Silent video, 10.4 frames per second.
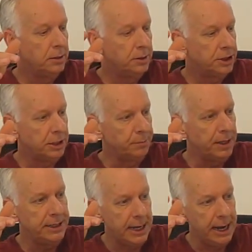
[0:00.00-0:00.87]

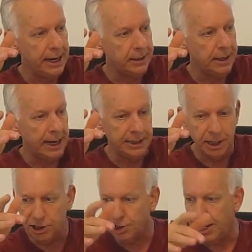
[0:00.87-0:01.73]
simply take a
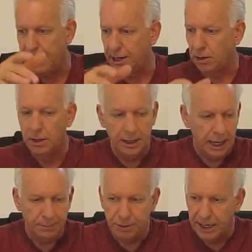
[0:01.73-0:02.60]
dish towel
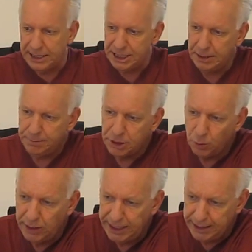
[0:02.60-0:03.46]
and place it
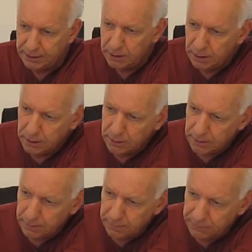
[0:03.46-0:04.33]
between
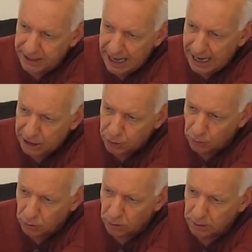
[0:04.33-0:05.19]
the
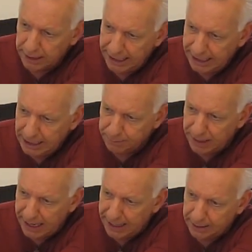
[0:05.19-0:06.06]
actual heating
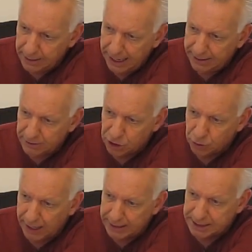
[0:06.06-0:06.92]
pad and the
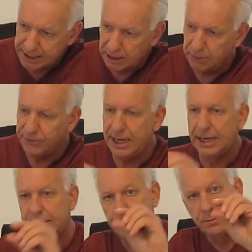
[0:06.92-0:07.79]
tray itself, and
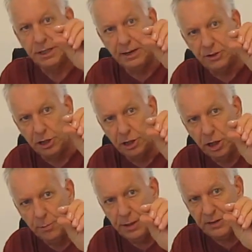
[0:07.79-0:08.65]
that gives you a
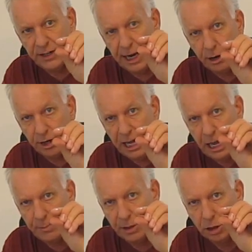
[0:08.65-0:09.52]
little bit of an air
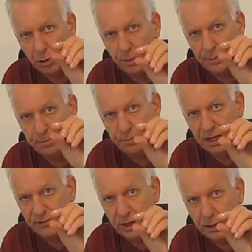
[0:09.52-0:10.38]
gap and a little bit
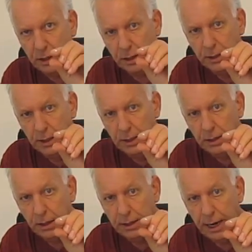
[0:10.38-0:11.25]
of
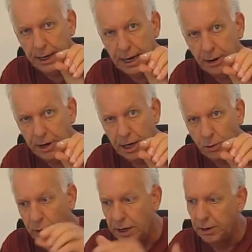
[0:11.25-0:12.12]
an area
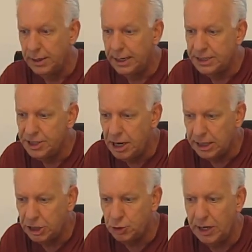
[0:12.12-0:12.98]
where it's not
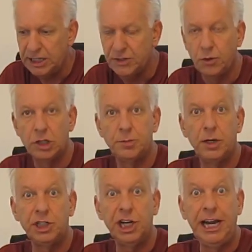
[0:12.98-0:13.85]
going to transfer as
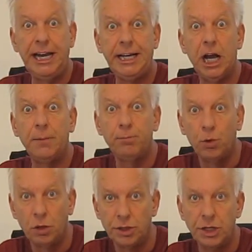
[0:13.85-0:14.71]
much heat
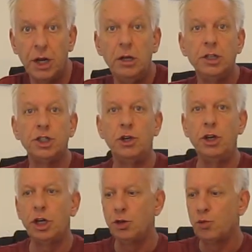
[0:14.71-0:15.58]
upwards. So
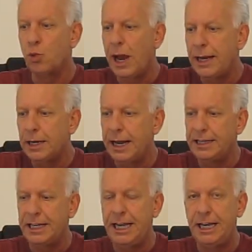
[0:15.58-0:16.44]
you can
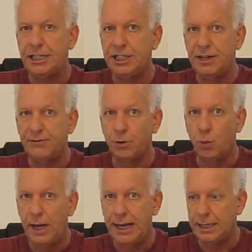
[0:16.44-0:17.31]
regulate the heat in different
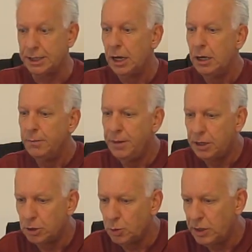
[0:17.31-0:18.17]
ways,
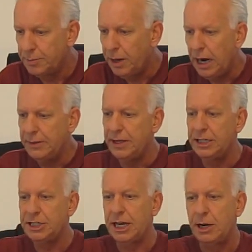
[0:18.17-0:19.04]
because when you buy
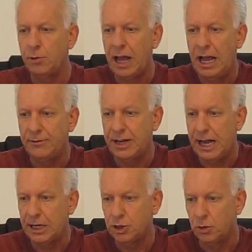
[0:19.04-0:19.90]
these, they don't have an
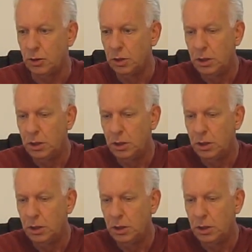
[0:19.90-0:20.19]
actual